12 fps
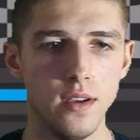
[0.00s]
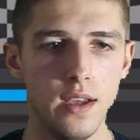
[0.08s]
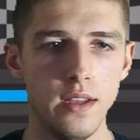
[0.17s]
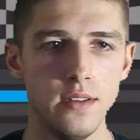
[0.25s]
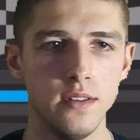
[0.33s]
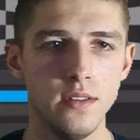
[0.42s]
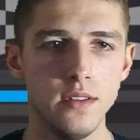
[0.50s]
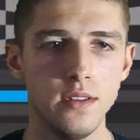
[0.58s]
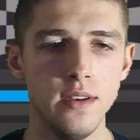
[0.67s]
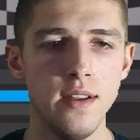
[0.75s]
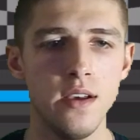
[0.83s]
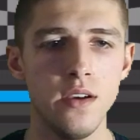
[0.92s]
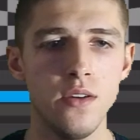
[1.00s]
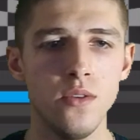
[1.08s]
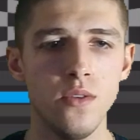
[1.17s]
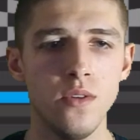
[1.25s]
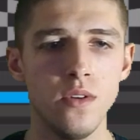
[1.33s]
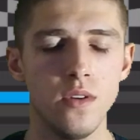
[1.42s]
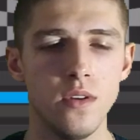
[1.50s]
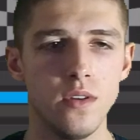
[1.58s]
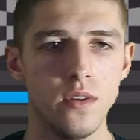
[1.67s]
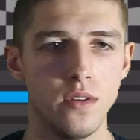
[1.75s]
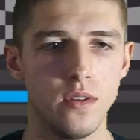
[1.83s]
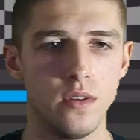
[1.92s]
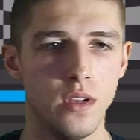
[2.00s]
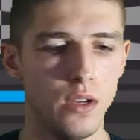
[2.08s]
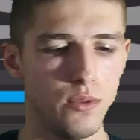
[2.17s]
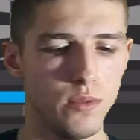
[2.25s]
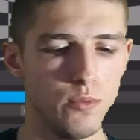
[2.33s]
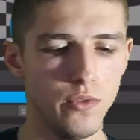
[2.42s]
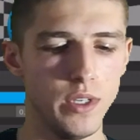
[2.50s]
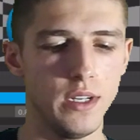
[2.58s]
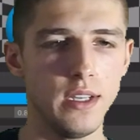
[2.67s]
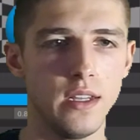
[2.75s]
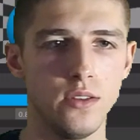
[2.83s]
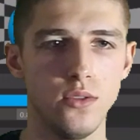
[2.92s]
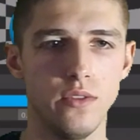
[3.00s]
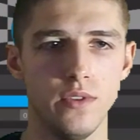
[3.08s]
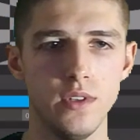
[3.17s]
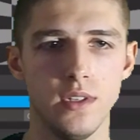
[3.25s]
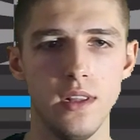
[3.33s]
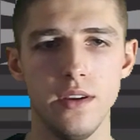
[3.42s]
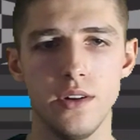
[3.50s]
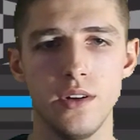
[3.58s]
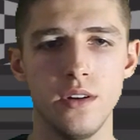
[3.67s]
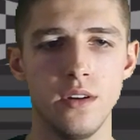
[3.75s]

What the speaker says: And now I will move it again to the first layer.